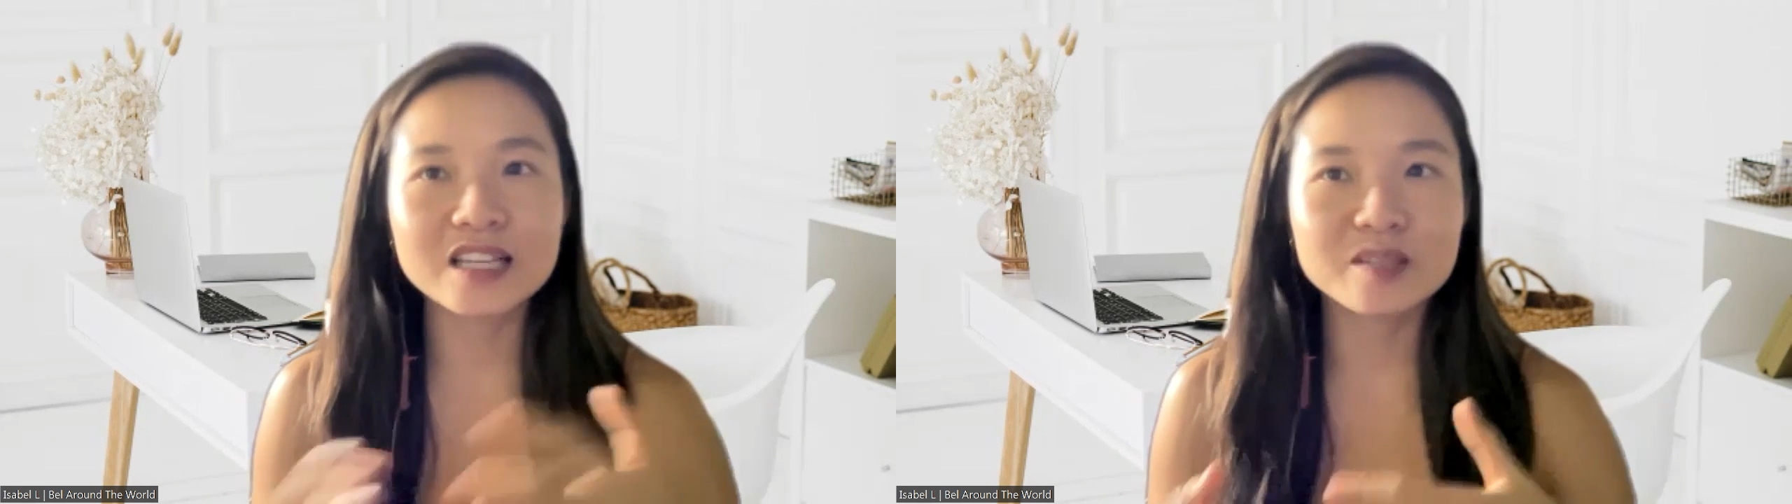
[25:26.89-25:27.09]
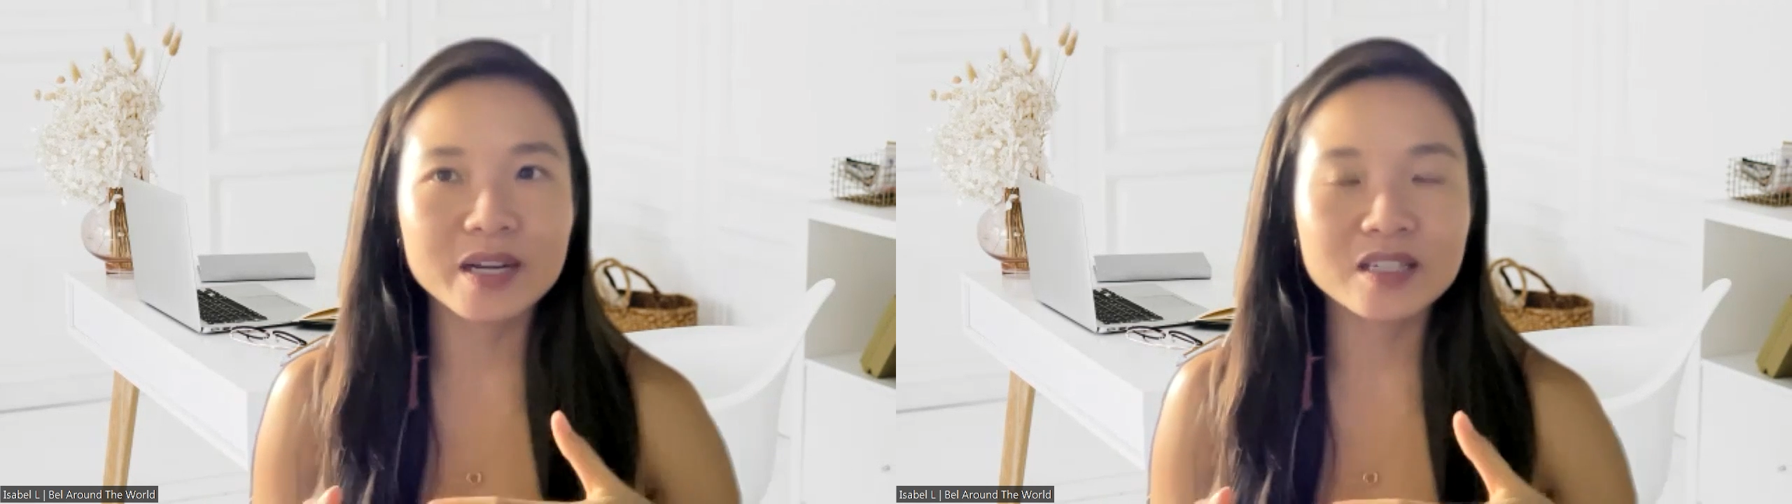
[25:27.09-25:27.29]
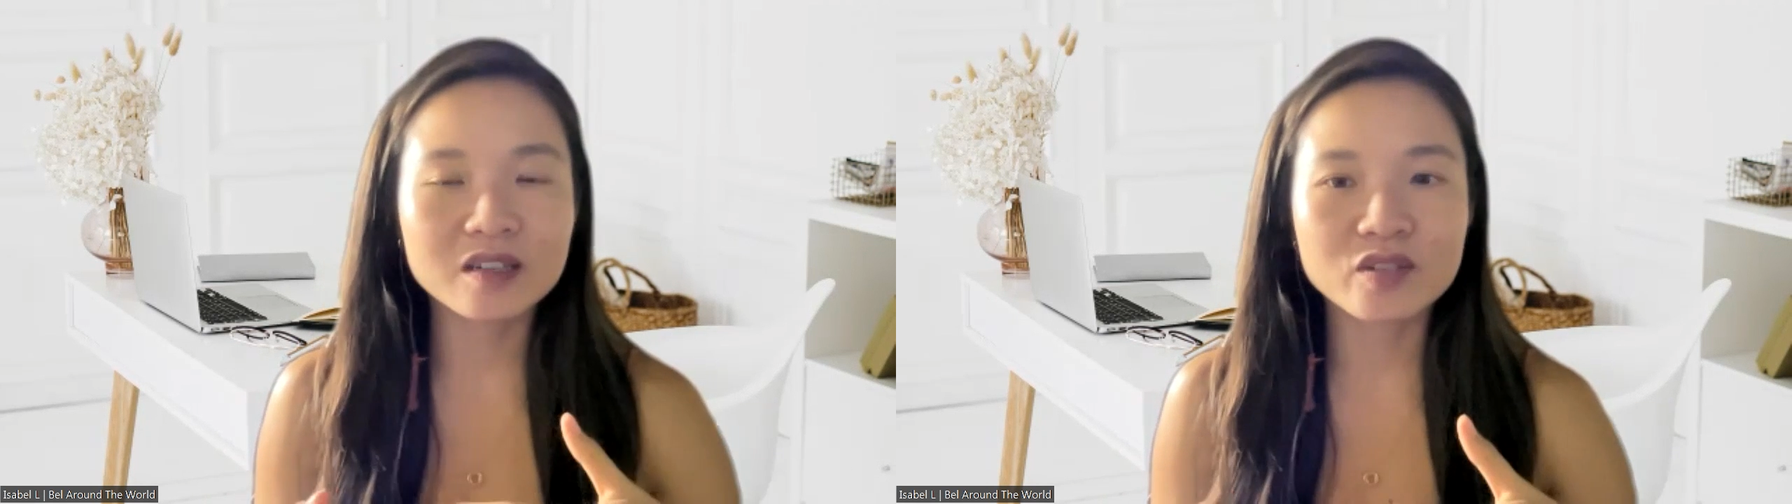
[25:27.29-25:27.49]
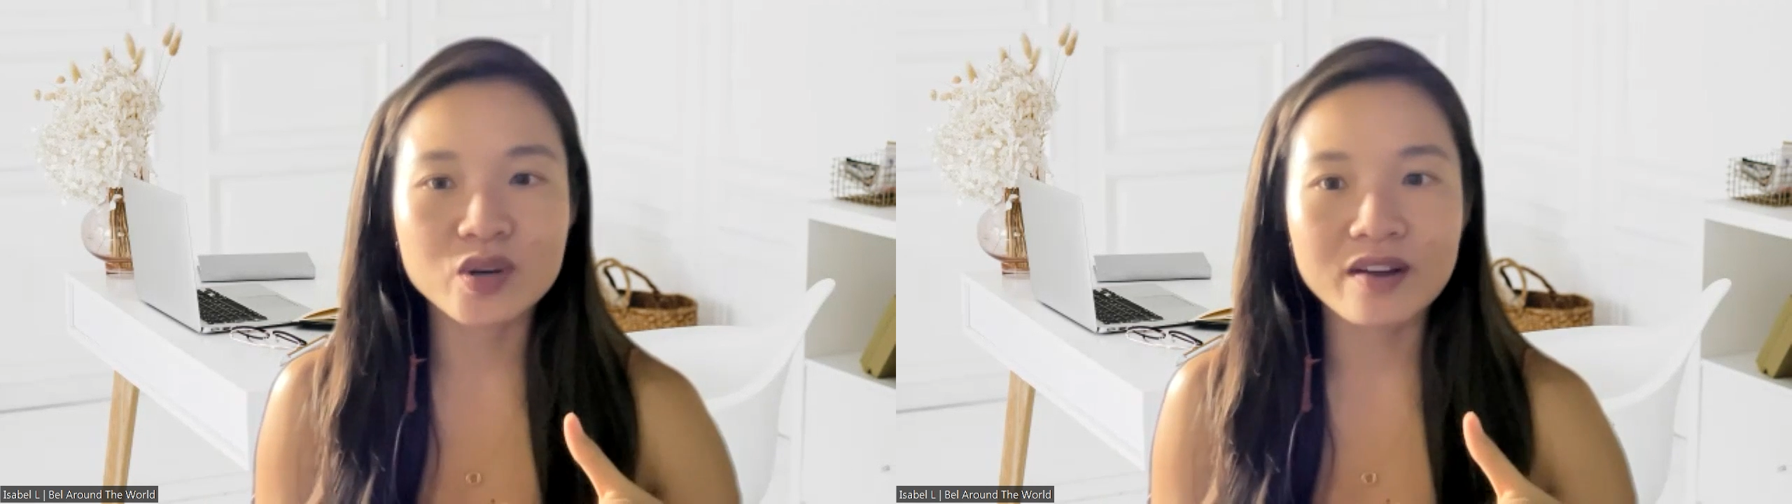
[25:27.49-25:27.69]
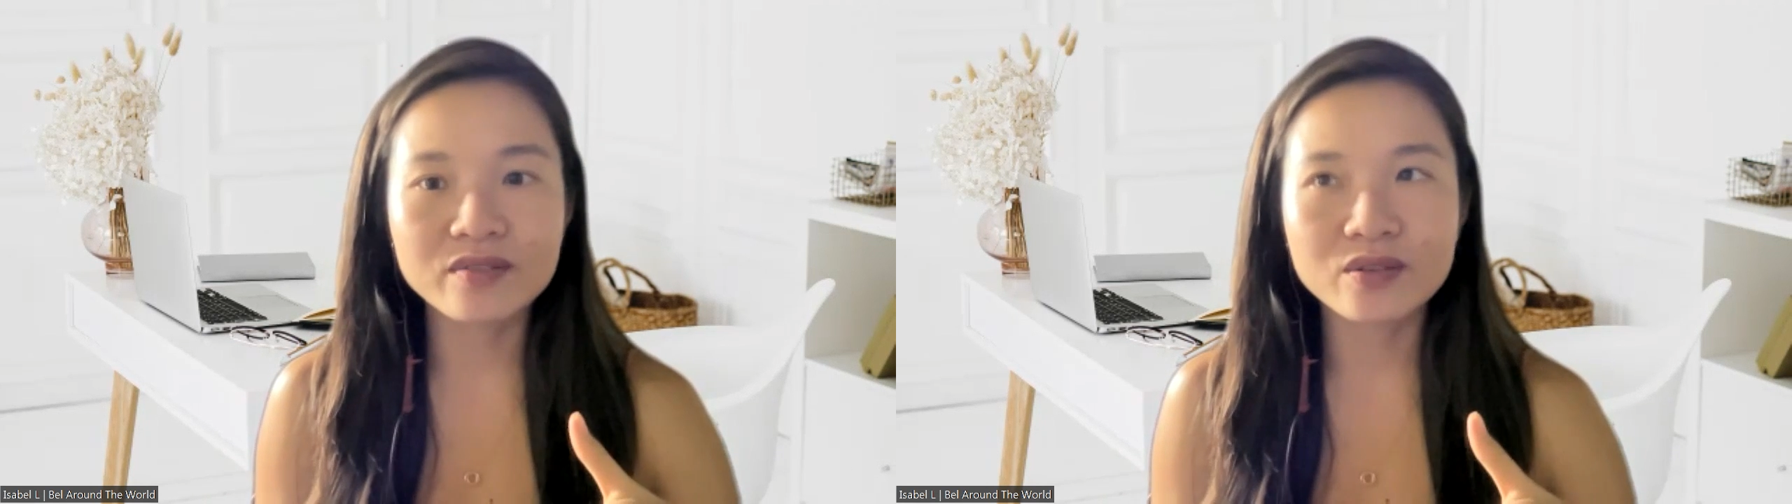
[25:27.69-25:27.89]
aspect of
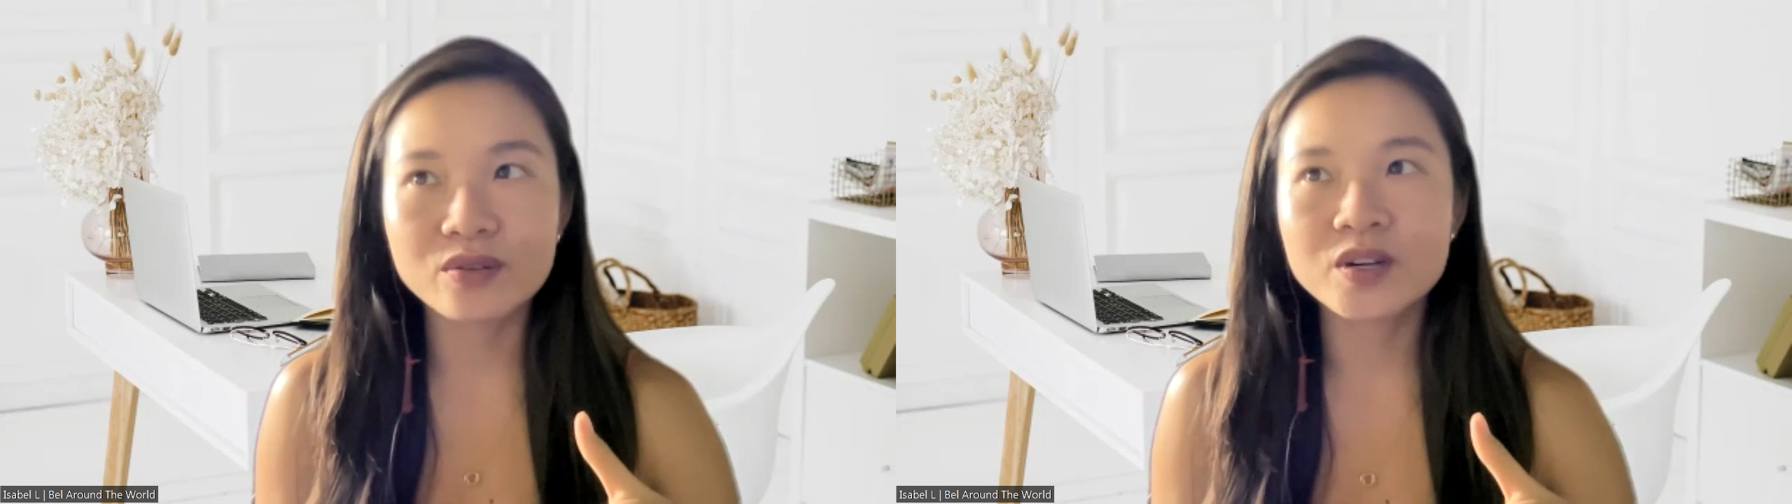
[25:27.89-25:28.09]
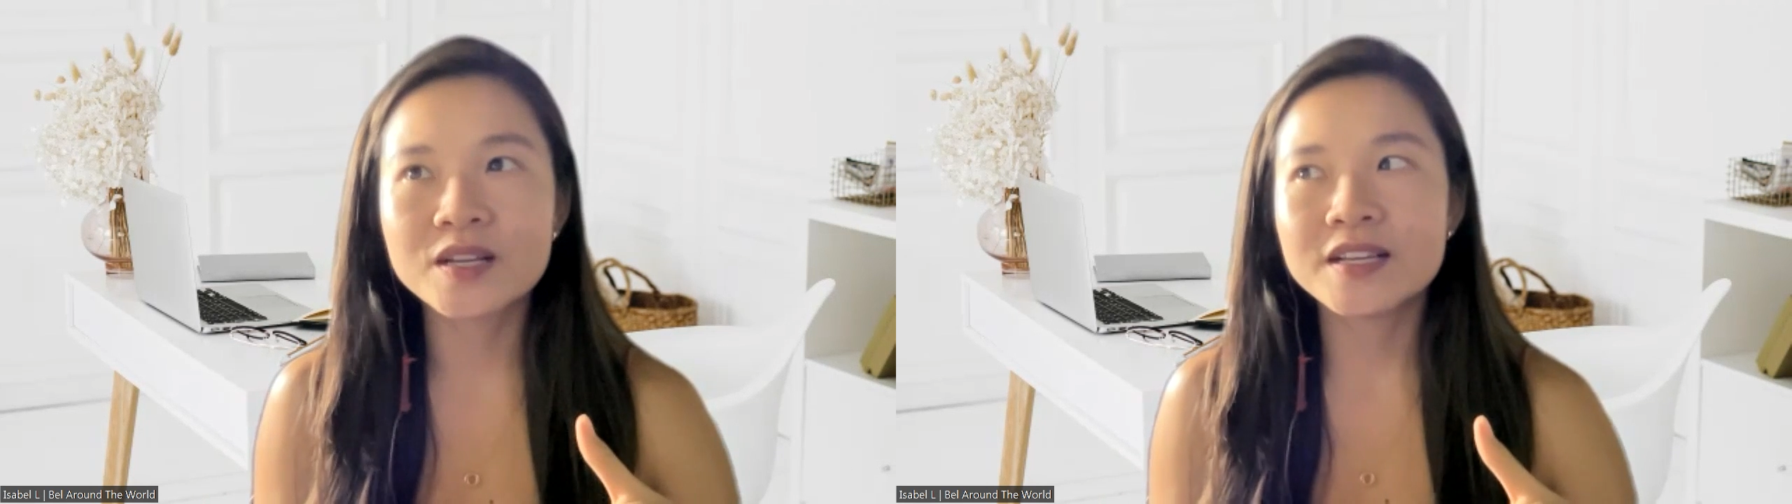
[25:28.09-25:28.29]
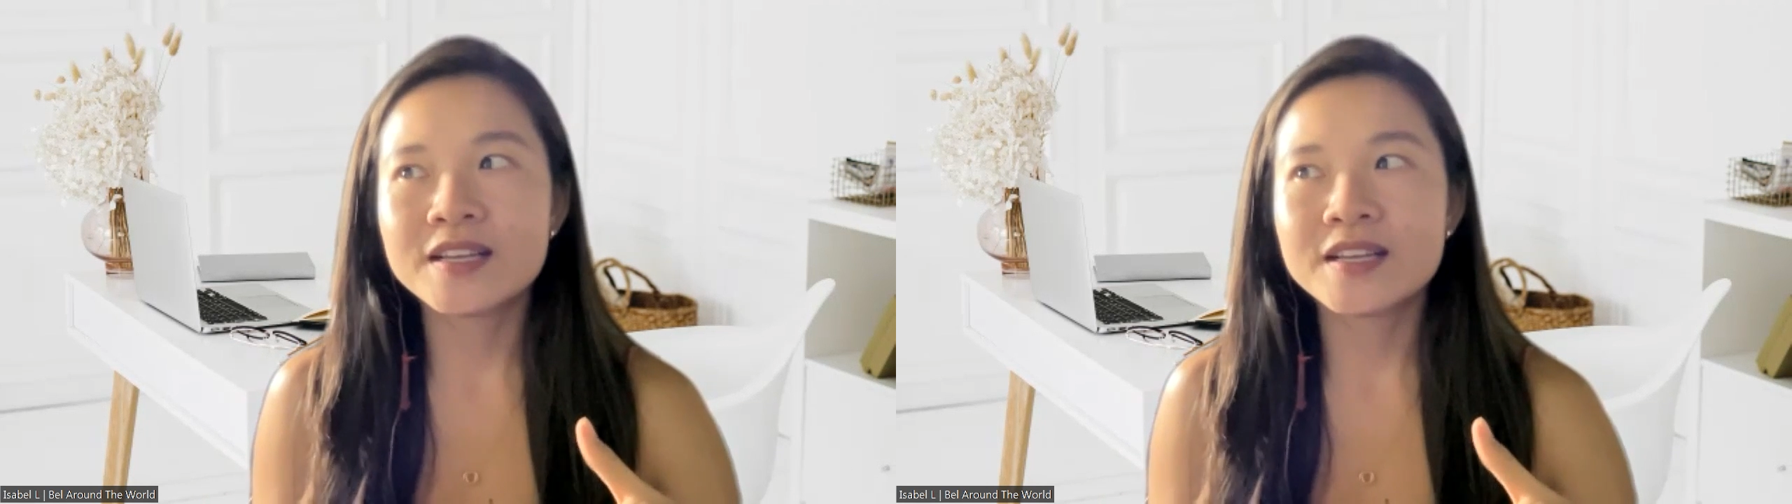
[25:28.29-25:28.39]
travel,